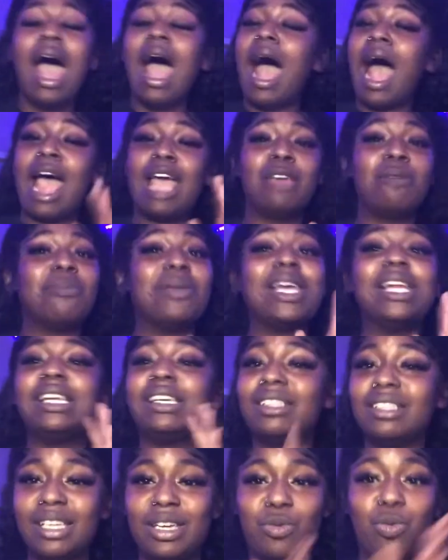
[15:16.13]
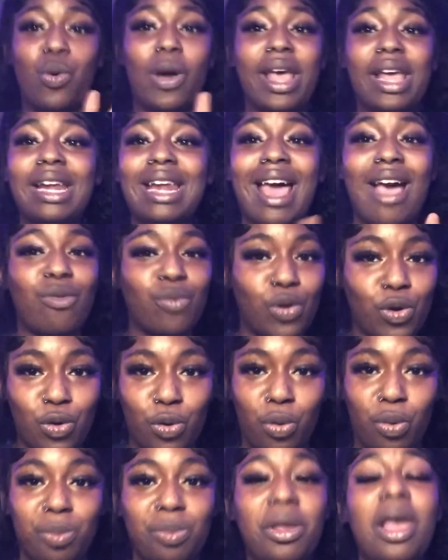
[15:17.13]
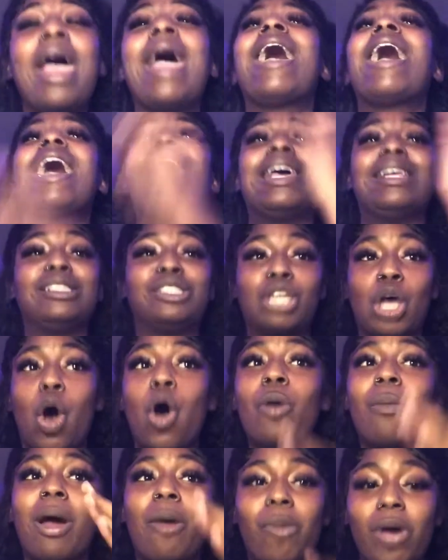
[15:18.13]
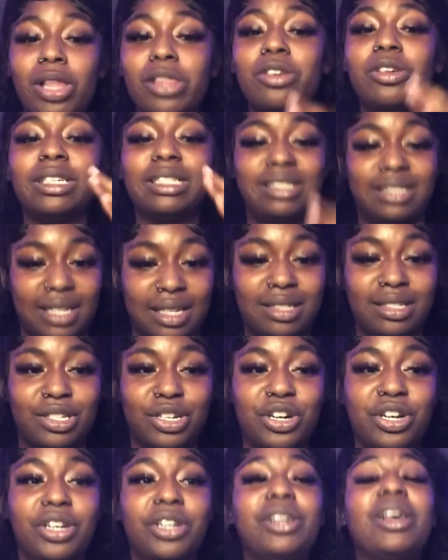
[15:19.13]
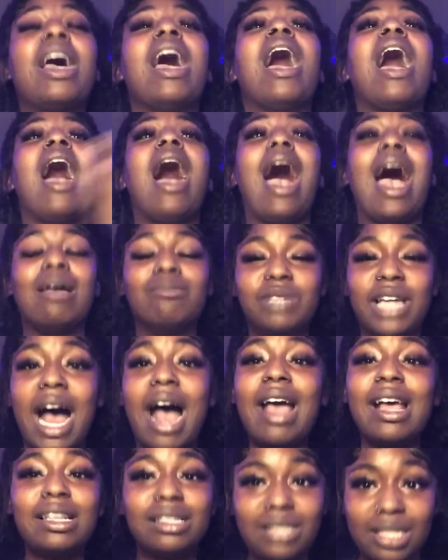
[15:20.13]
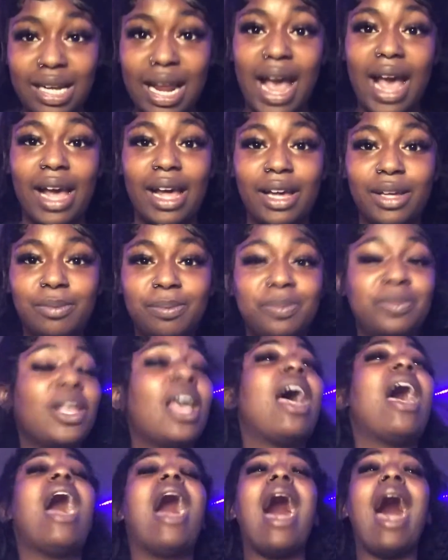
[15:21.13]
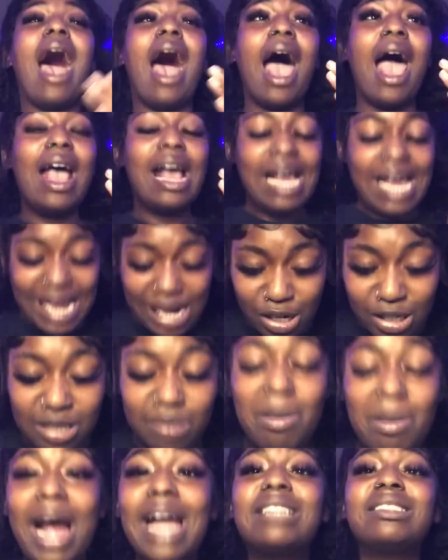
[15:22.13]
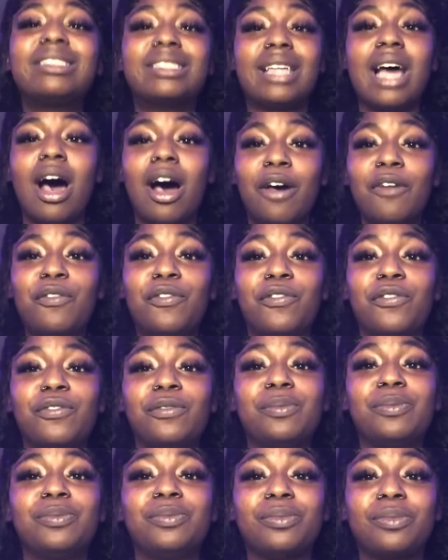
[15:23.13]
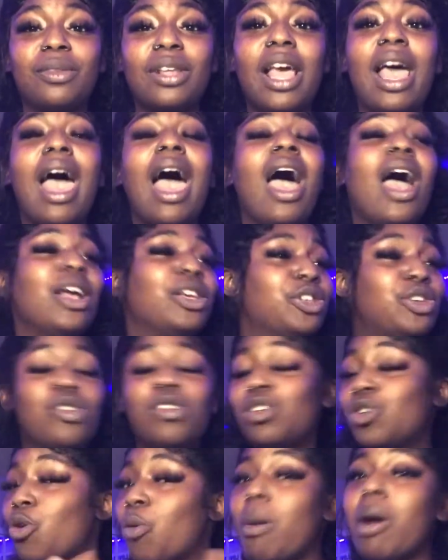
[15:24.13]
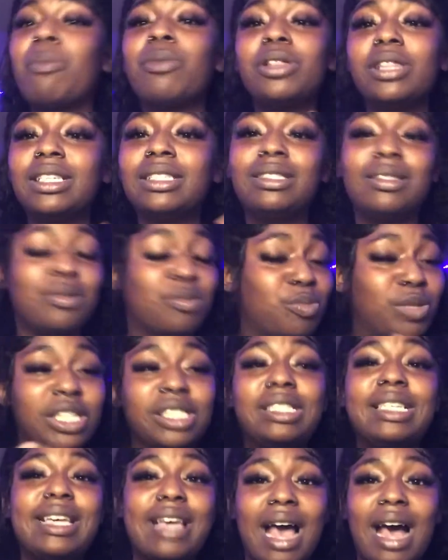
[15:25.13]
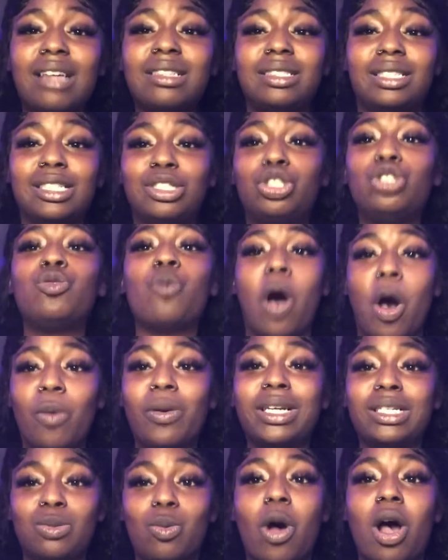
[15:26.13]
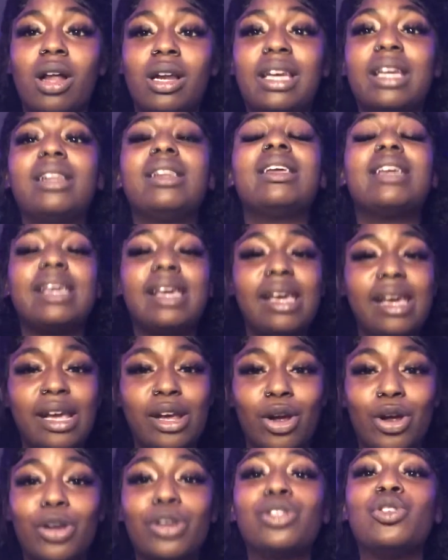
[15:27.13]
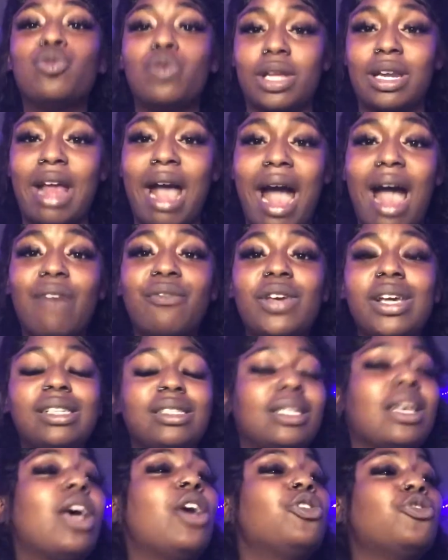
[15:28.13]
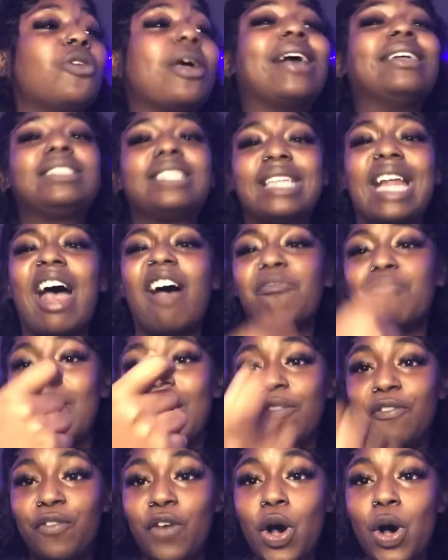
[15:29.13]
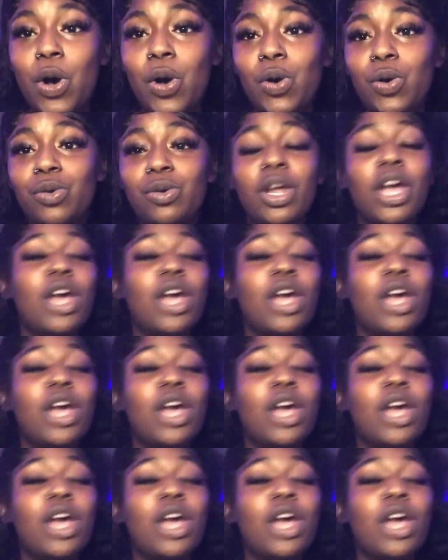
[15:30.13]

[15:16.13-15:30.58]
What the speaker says: I immediately went in that room and told my brother and sister, I'm dying today. Here's my stuff. You remember the DS that you always wanted? Here, you can have it. You guys can have my phone.